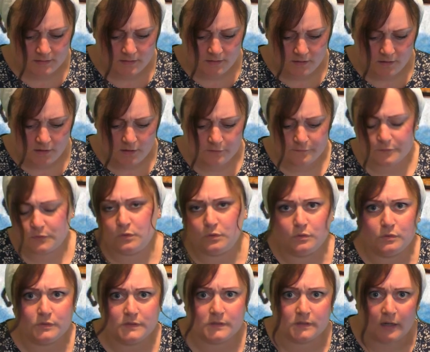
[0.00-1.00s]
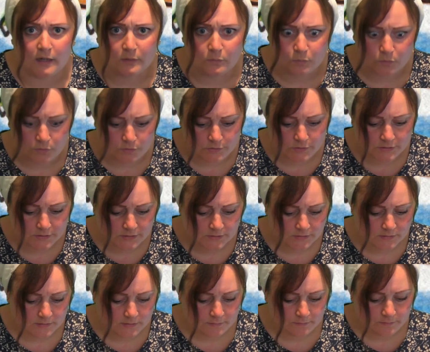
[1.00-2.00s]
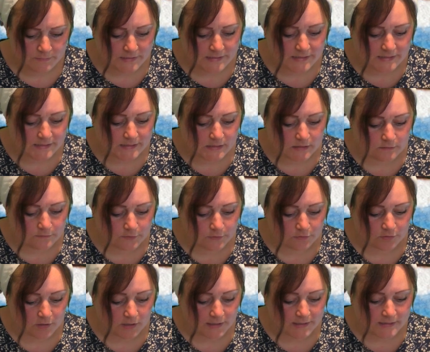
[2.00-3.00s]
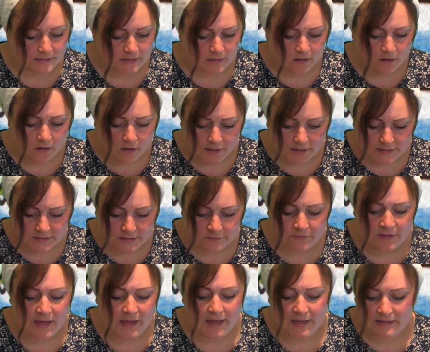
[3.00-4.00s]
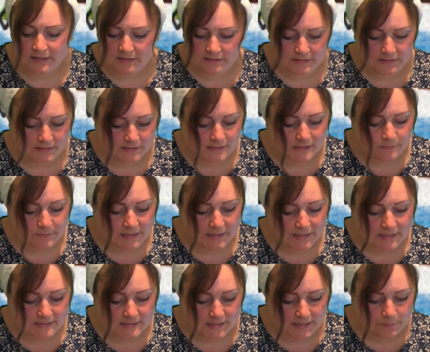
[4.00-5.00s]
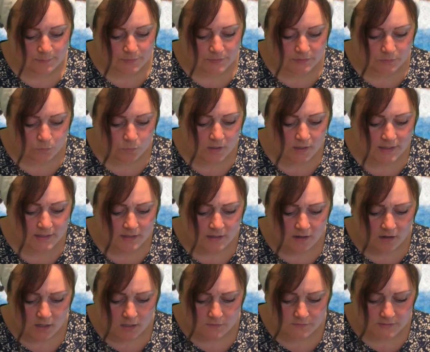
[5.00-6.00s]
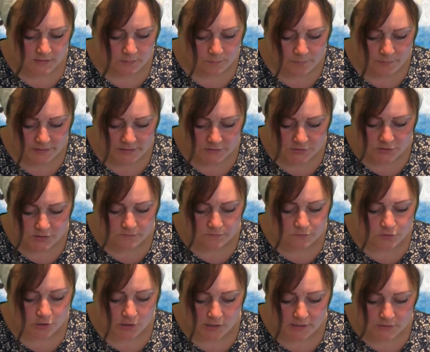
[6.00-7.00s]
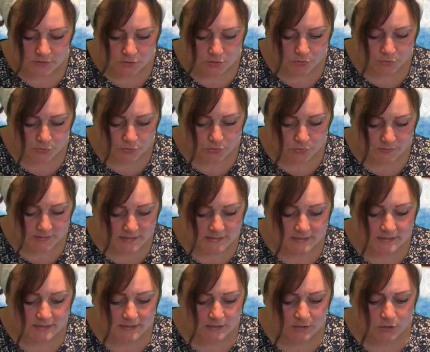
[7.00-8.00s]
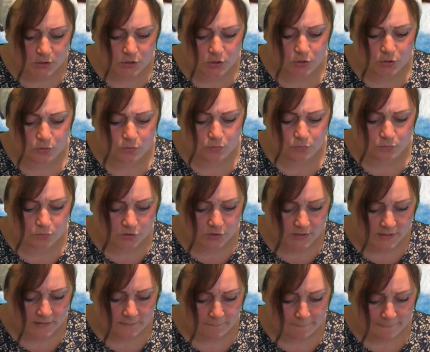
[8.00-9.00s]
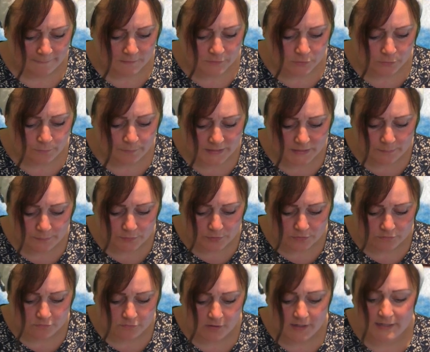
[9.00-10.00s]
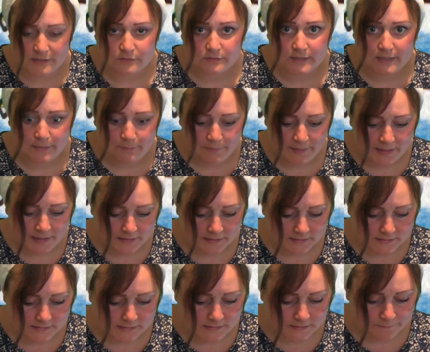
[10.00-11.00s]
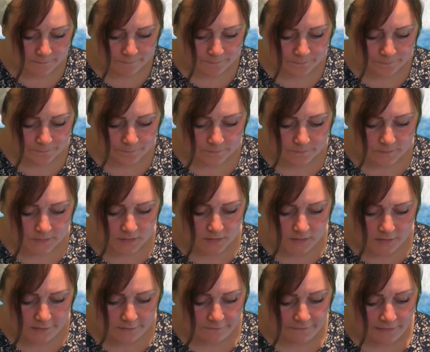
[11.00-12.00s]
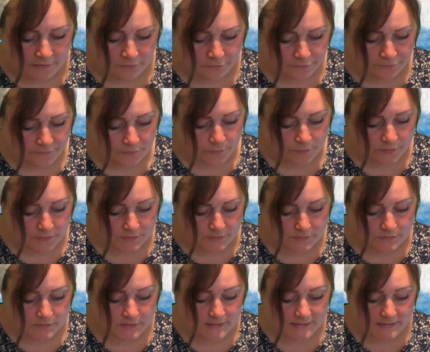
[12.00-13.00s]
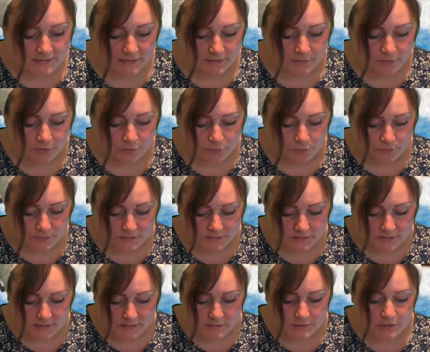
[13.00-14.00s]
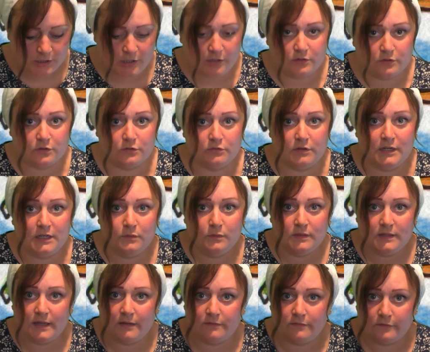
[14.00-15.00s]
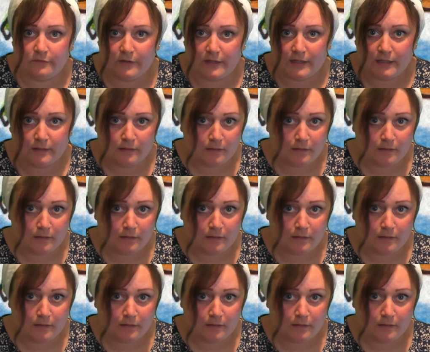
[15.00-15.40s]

Of course I would, Mrs. Silver cried. I'd give anything to make it happen. Why, I've seen pictures of giant tortoises that are huge, so people can ride on their backs. If Alfie were to see those, he'd turn green with envy.